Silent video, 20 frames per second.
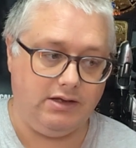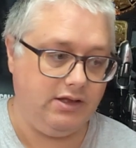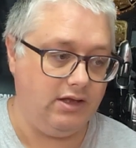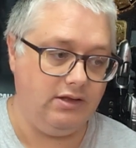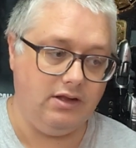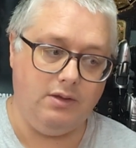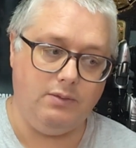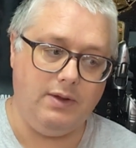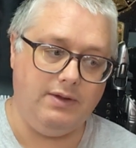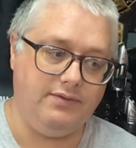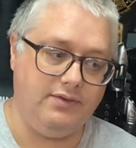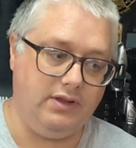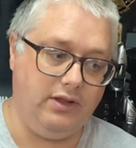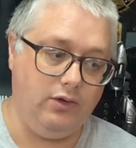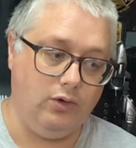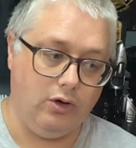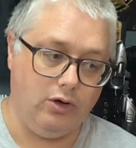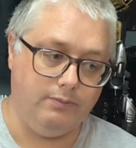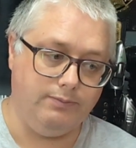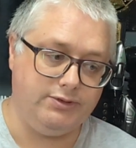don't know whether
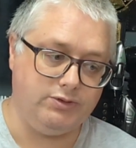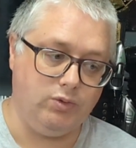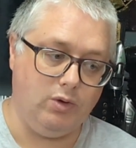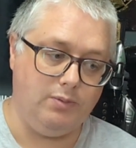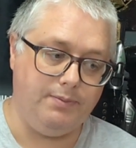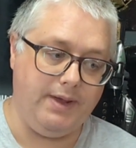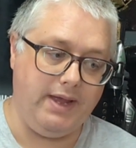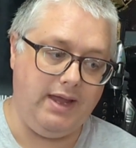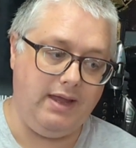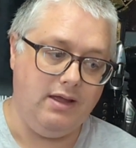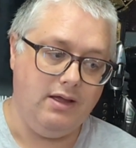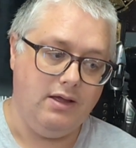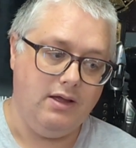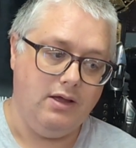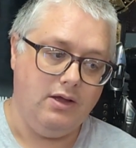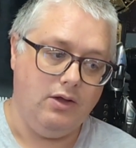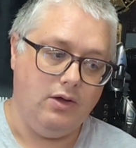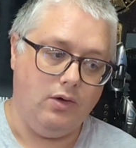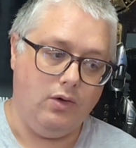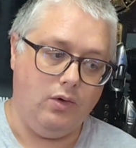the orbs will be
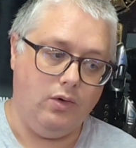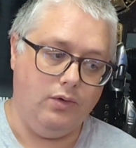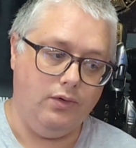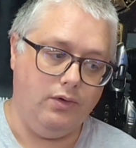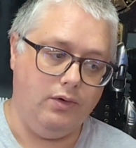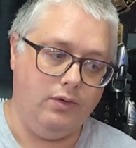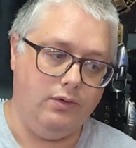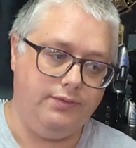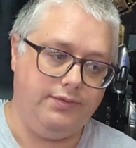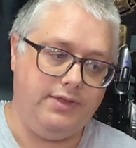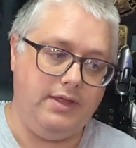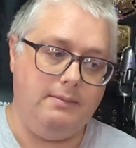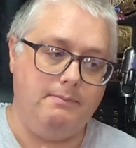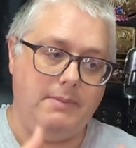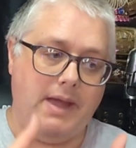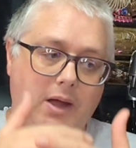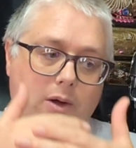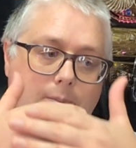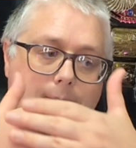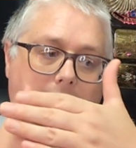or the
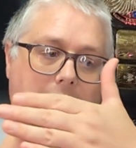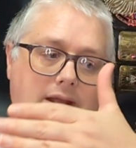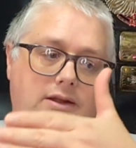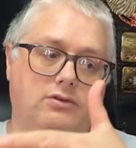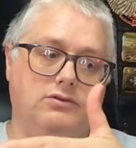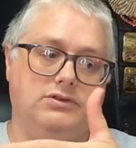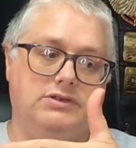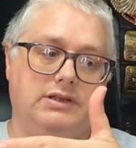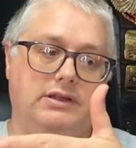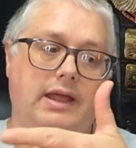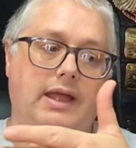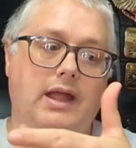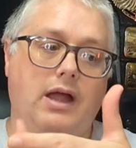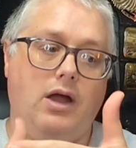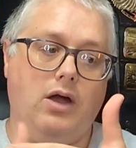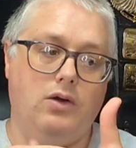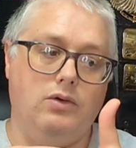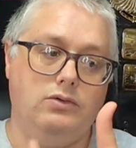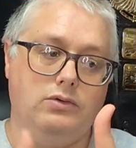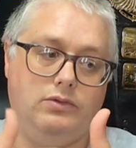metal panels that they
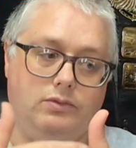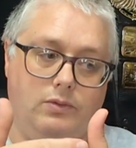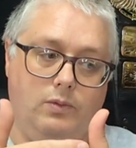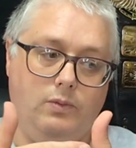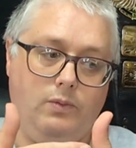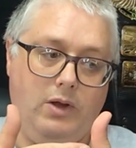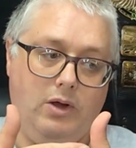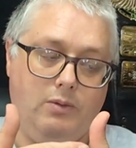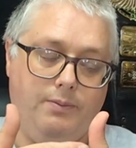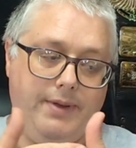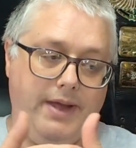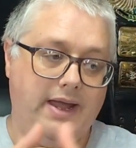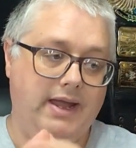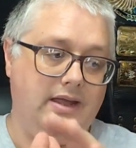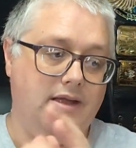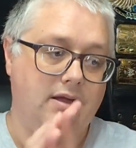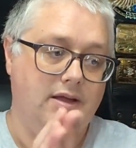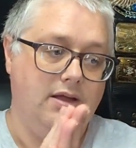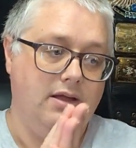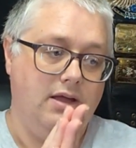hold will
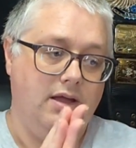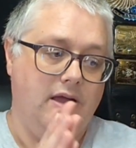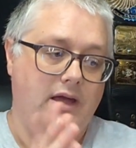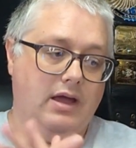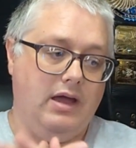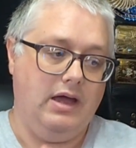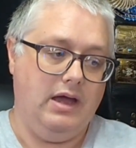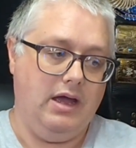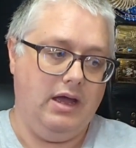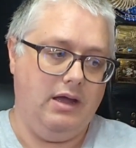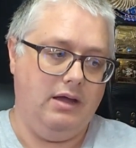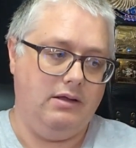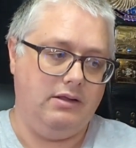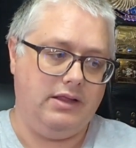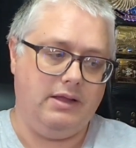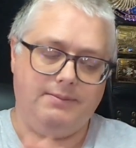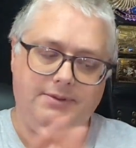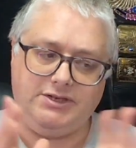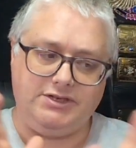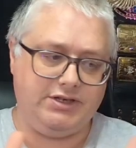be.
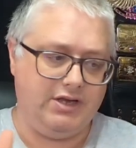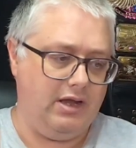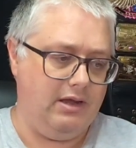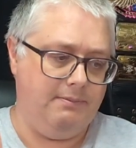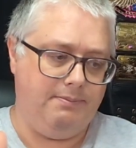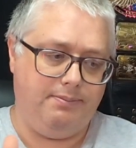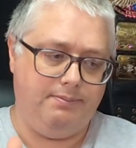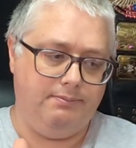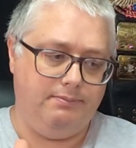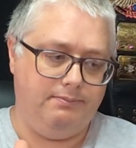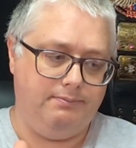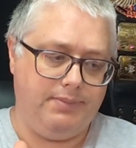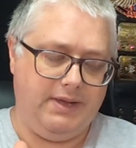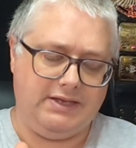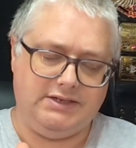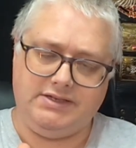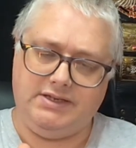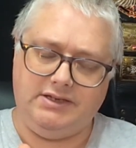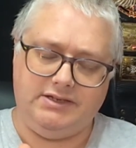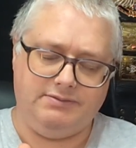There'll be certain
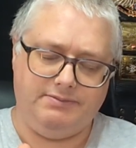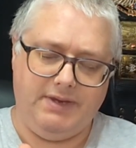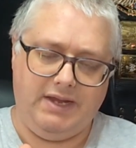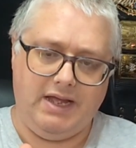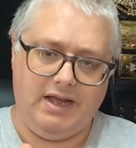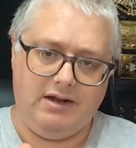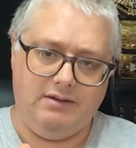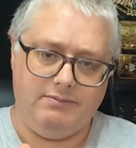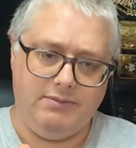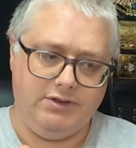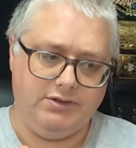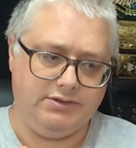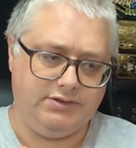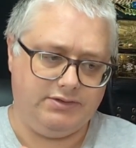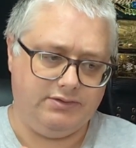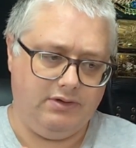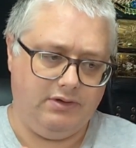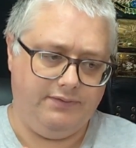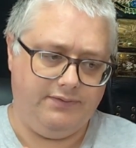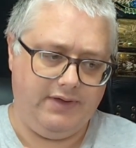bits of this be
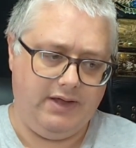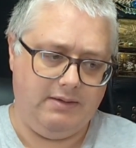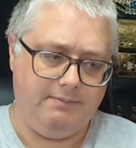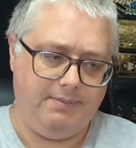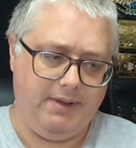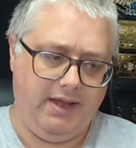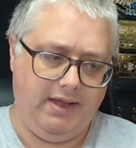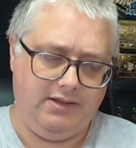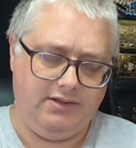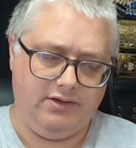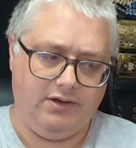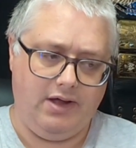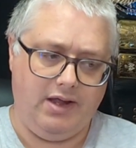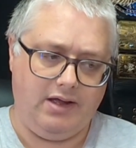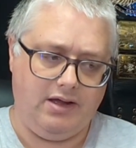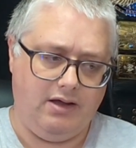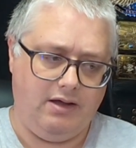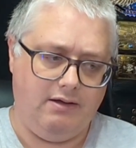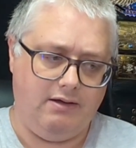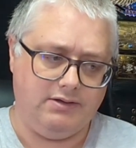elements of it being die
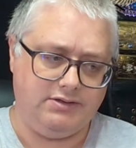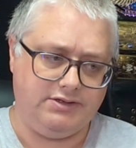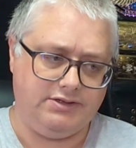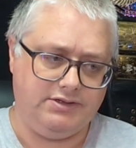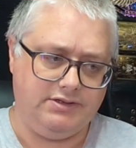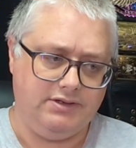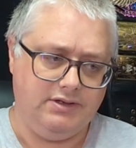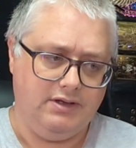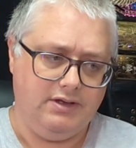cast,